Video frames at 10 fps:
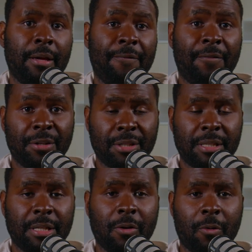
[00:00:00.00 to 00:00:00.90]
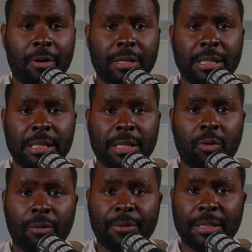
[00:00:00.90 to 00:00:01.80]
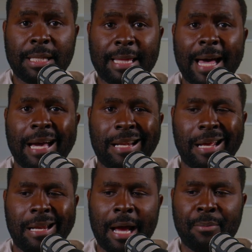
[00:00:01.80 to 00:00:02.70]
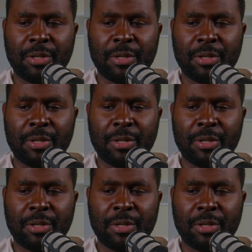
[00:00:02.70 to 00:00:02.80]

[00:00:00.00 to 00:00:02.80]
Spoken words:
efficiency cores is equivalent to that, and I'm